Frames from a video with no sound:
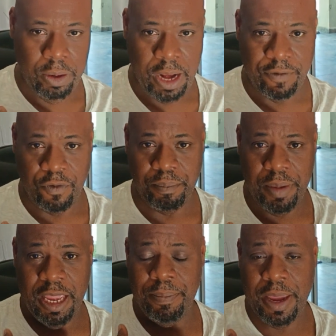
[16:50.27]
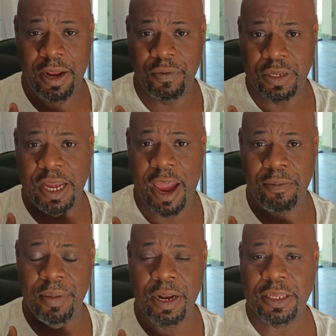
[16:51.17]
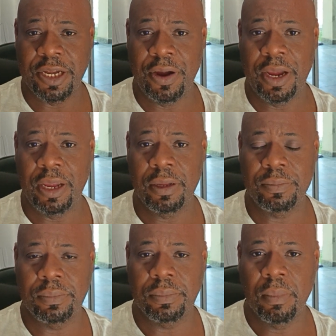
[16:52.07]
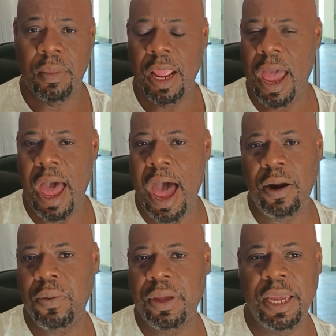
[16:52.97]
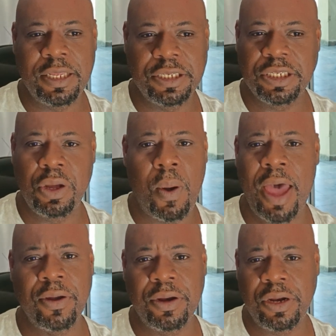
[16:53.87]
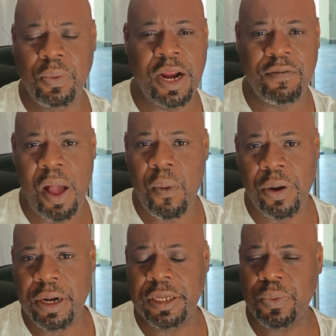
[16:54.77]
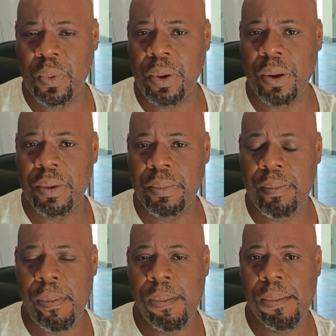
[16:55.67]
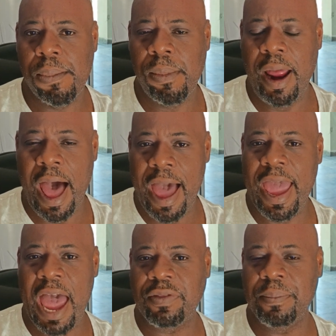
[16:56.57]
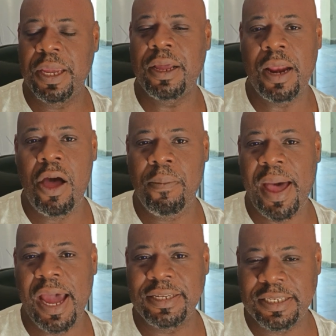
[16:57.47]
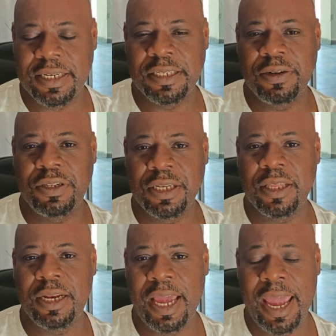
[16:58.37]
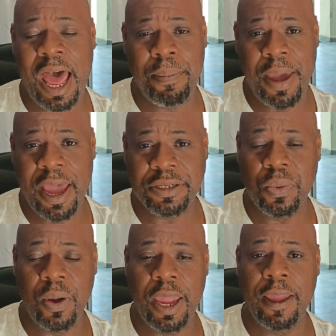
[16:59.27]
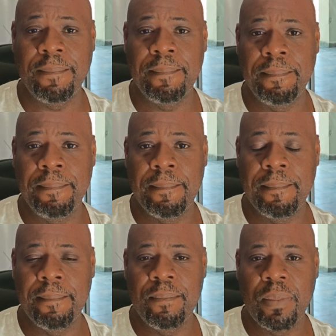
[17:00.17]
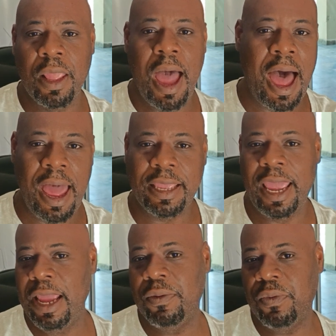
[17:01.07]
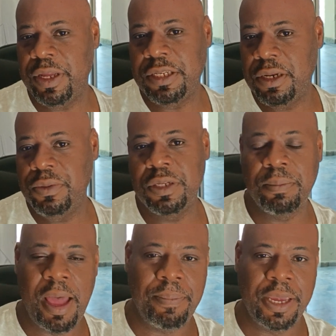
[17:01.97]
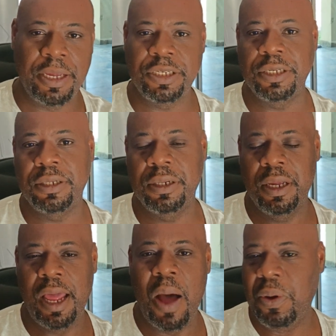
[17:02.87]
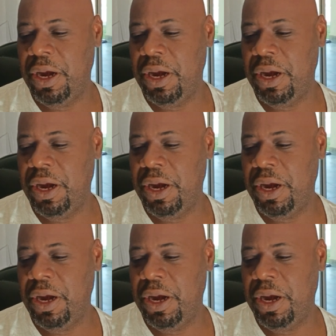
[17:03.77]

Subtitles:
Like for me being retired military, I don't get to just go out here and do whatever I want in this world. I have to be a law-abiding citizen till the day I pass away. I can't risk losing my pension. I would